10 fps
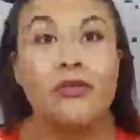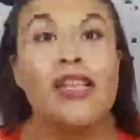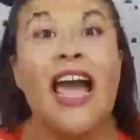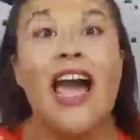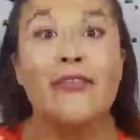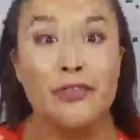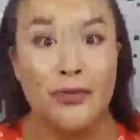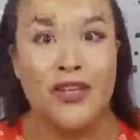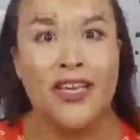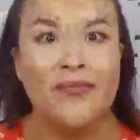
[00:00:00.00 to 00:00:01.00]
It was after
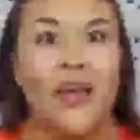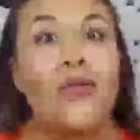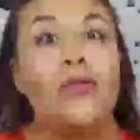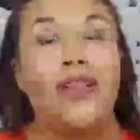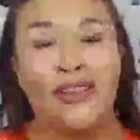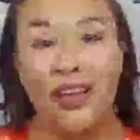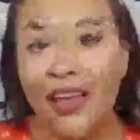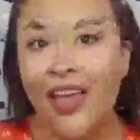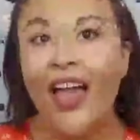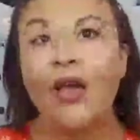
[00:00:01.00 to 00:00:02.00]
we came back when
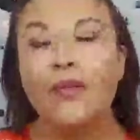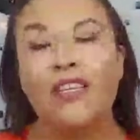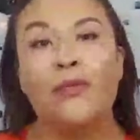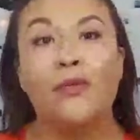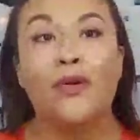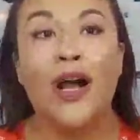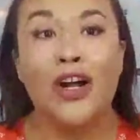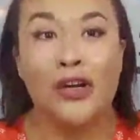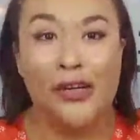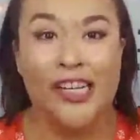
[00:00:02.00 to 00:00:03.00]
I believe people got
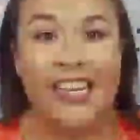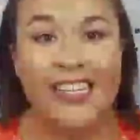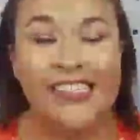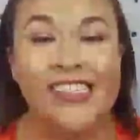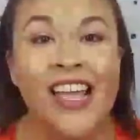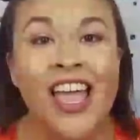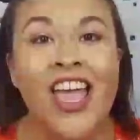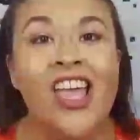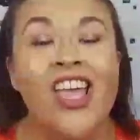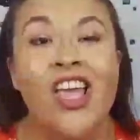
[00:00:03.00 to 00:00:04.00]
hurricanes.
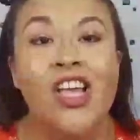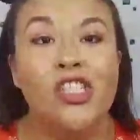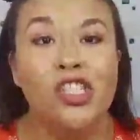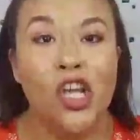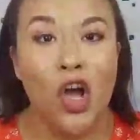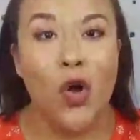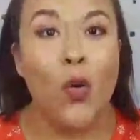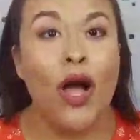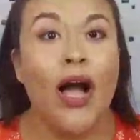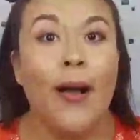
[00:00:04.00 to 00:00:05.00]

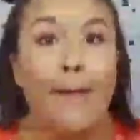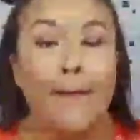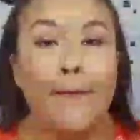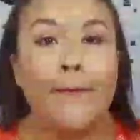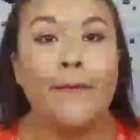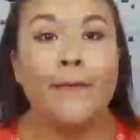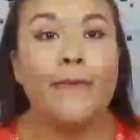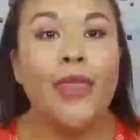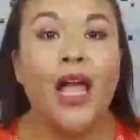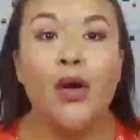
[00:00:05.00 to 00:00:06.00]
So
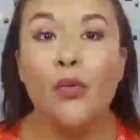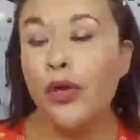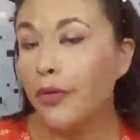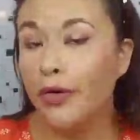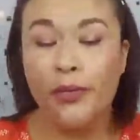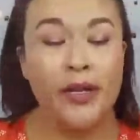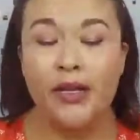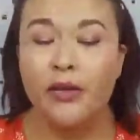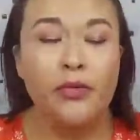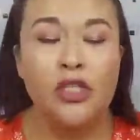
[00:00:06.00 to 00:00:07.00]

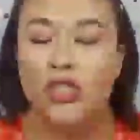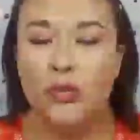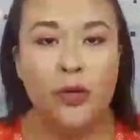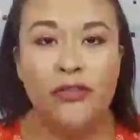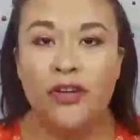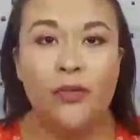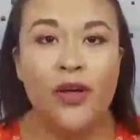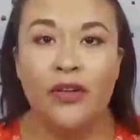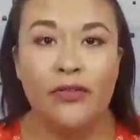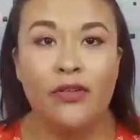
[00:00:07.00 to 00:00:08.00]
it was just perfect
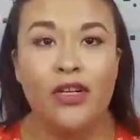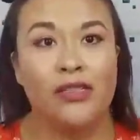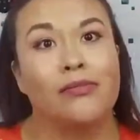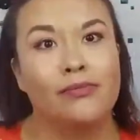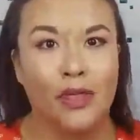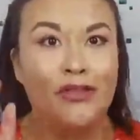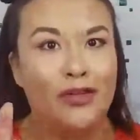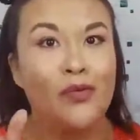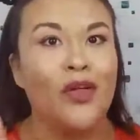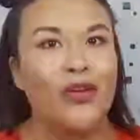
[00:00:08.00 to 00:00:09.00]
weather for us.
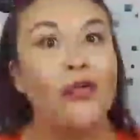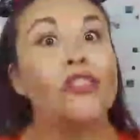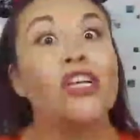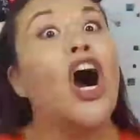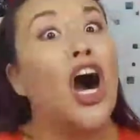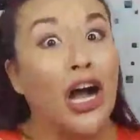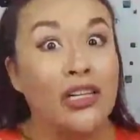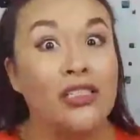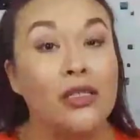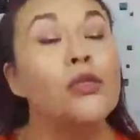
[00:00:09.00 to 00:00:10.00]
Perfect weather. It was
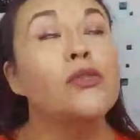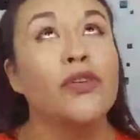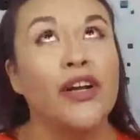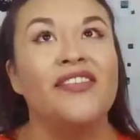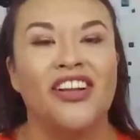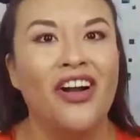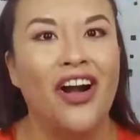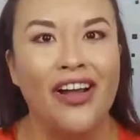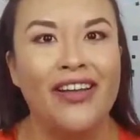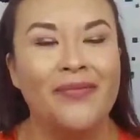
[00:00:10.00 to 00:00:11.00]
hot. It was very, very
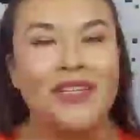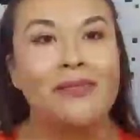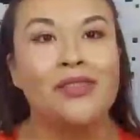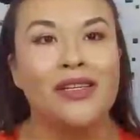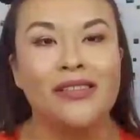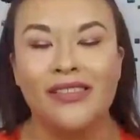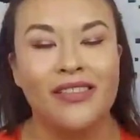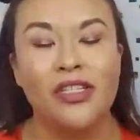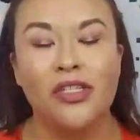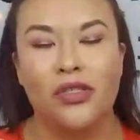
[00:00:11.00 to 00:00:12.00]
hot. I mean, I'm
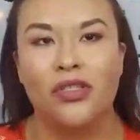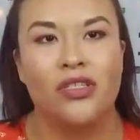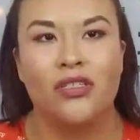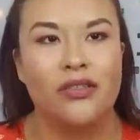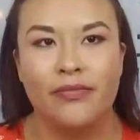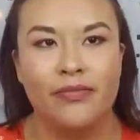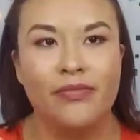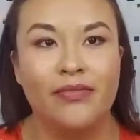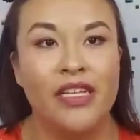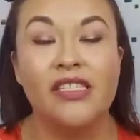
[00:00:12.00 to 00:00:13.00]
just
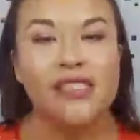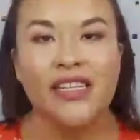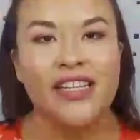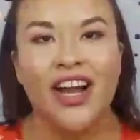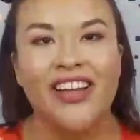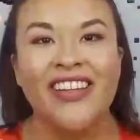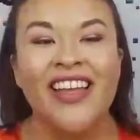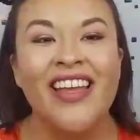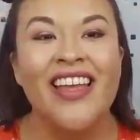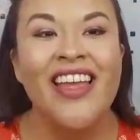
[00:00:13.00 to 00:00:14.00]
insanely hot.
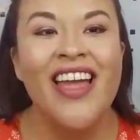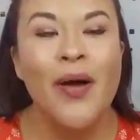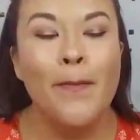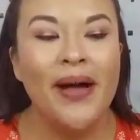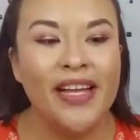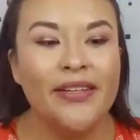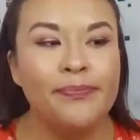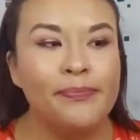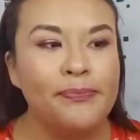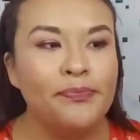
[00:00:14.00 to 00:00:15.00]

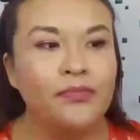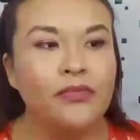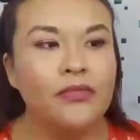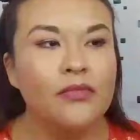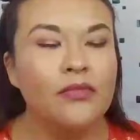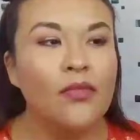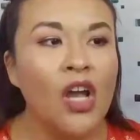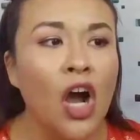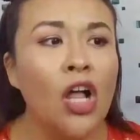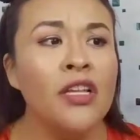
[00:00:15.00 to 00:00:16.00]
But
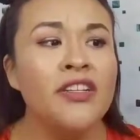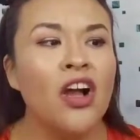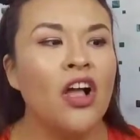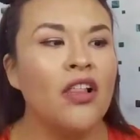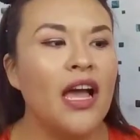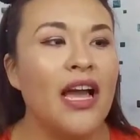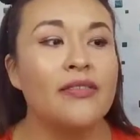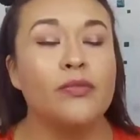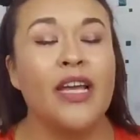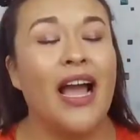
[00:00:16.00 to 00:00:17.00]
all in all,
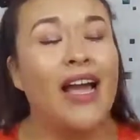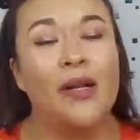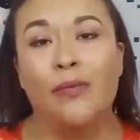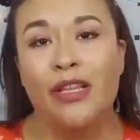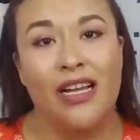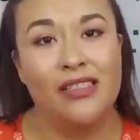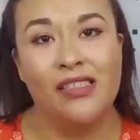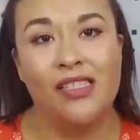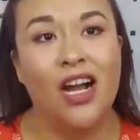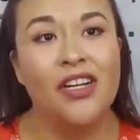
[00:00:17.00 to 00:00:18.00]
we had a
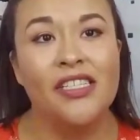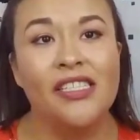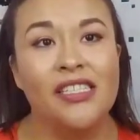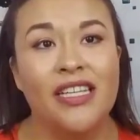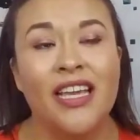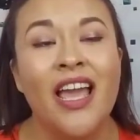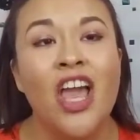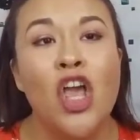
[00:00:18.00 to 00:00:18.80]
blast, honestly.